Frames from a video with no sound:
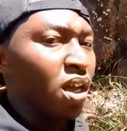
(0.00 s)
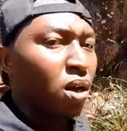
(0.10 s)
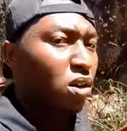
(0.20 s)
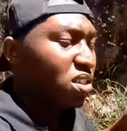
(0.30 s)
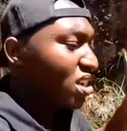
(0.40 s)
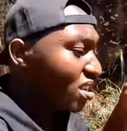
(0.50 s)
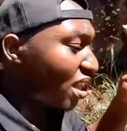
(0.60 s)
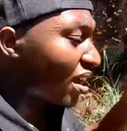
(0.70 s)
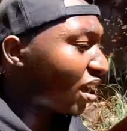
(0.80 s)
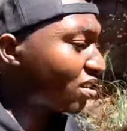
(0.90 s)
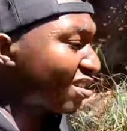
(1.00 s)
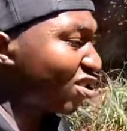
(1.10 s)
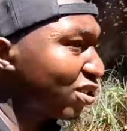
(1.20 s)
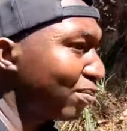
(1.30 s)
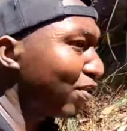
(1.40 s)
Because yeah. this land, as I
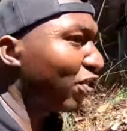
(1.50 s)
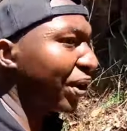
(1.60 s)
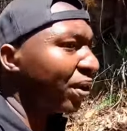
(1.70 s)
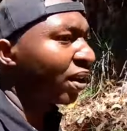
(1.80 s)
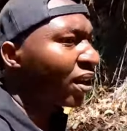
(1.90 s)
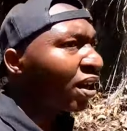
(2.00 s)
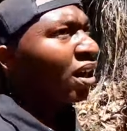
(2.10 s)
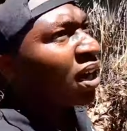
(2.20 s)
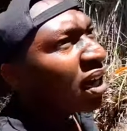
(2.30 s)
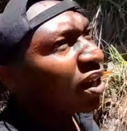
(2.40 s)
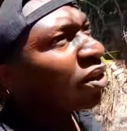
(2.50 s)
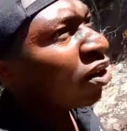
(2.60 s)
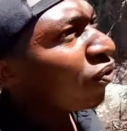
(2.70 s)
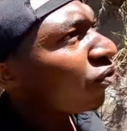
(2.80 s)
told you before, I don't know